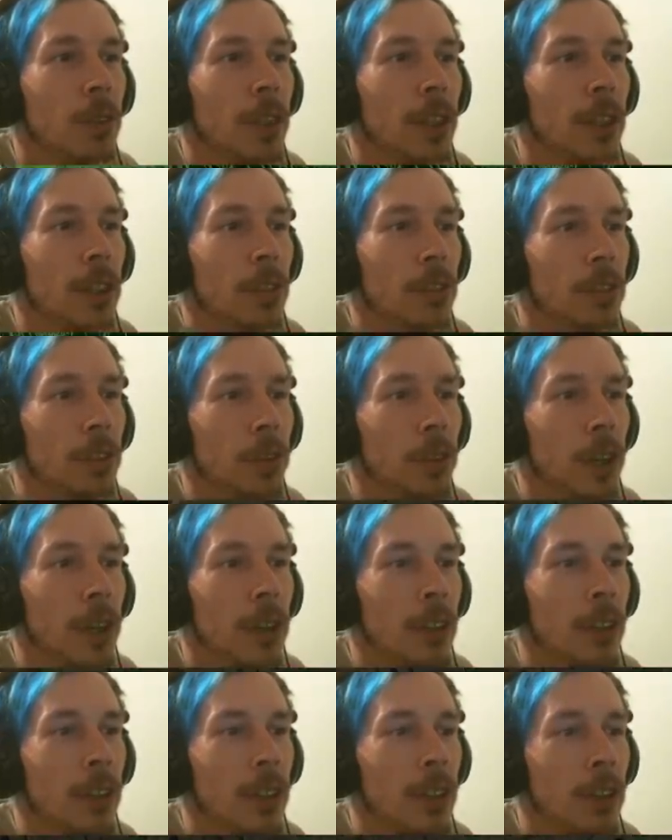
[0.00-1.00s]
get the
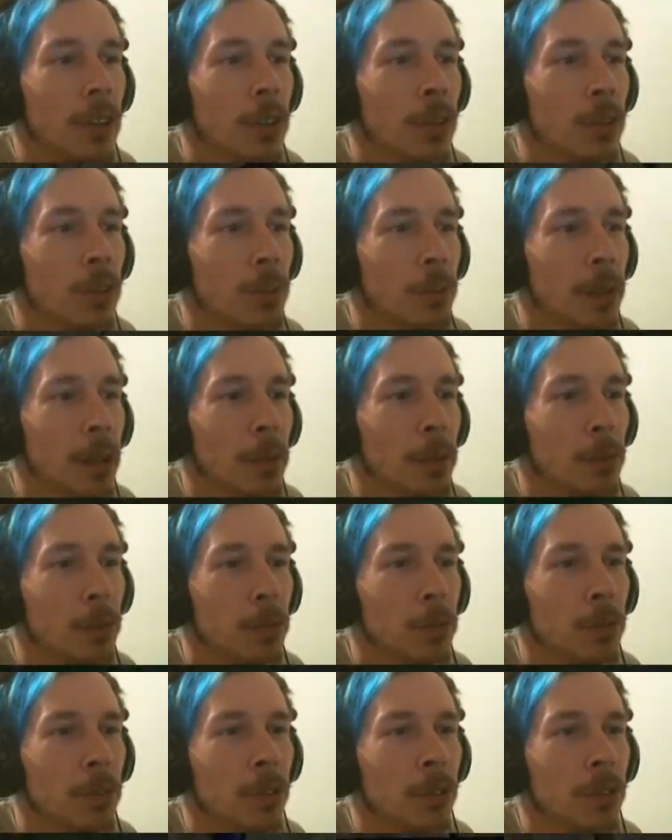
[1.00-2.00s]
slowdown that you do sometimes
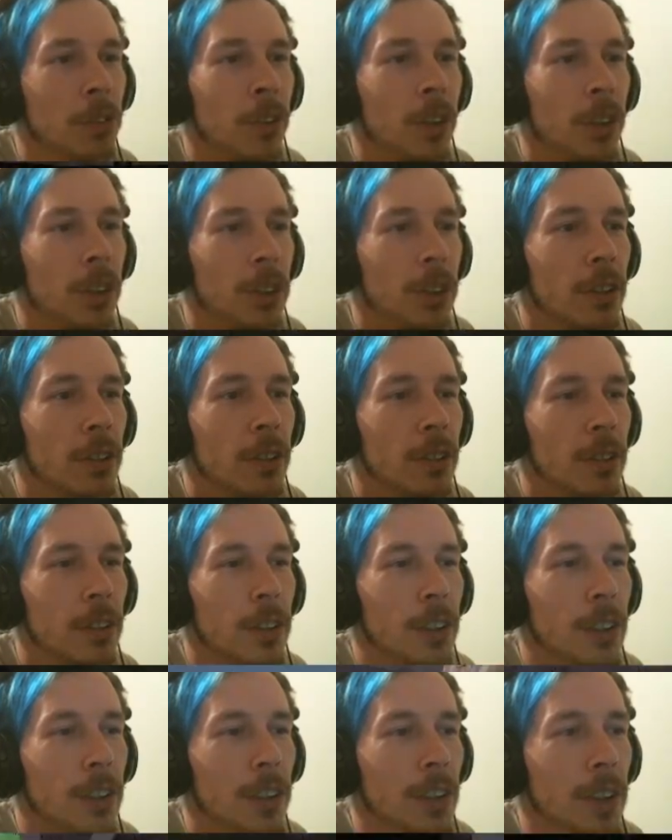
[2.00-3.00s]
from just dirt.
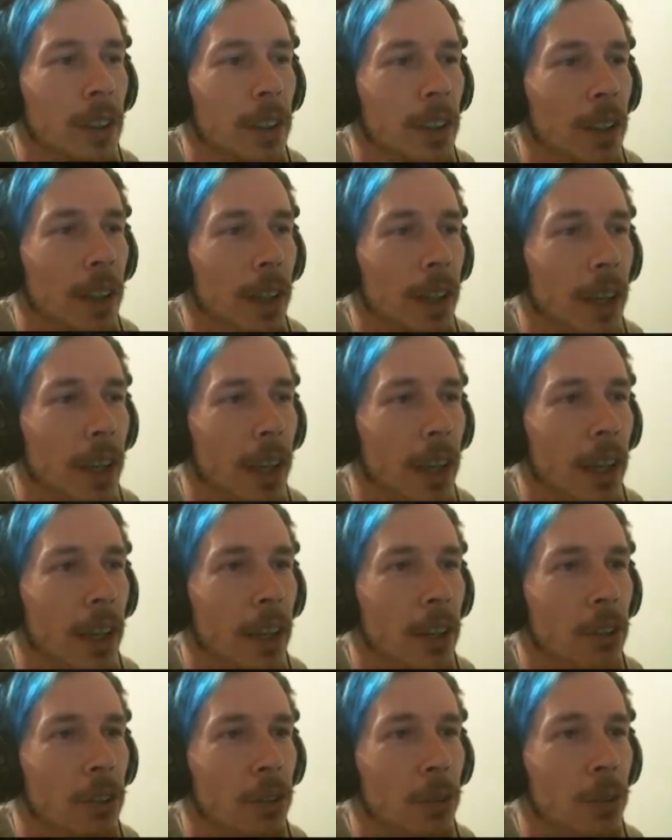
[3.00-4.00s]

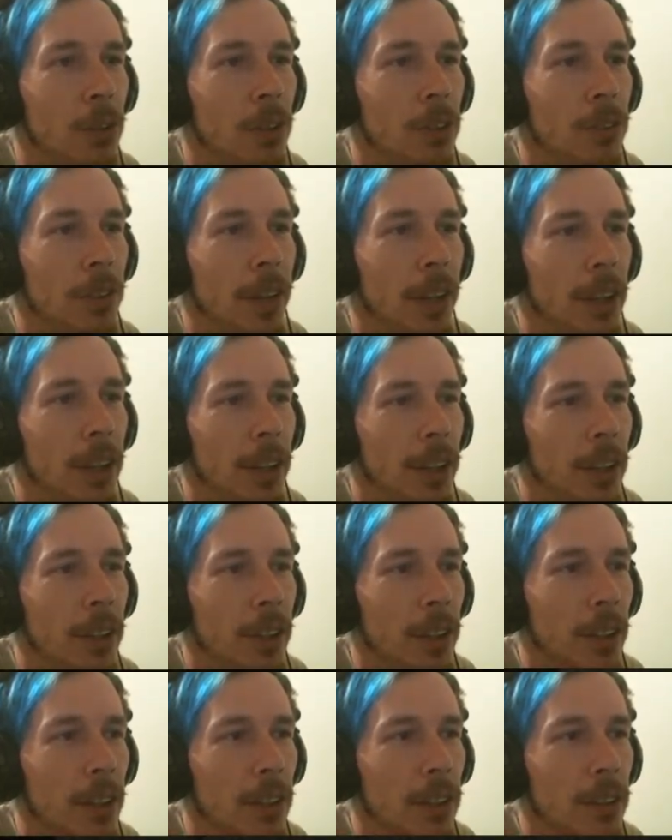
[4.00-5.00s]
And two, it looks a lot
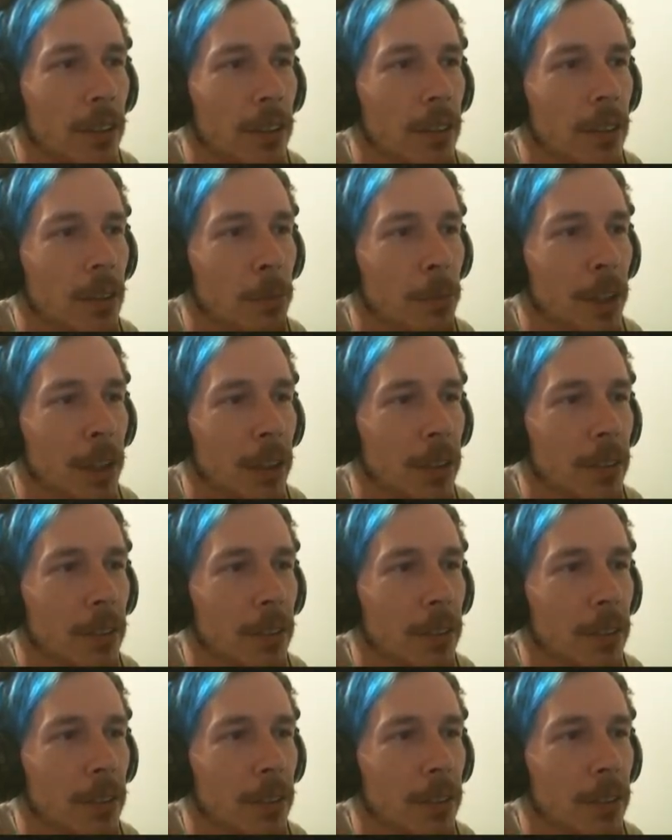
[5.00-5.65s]
cleaner to me.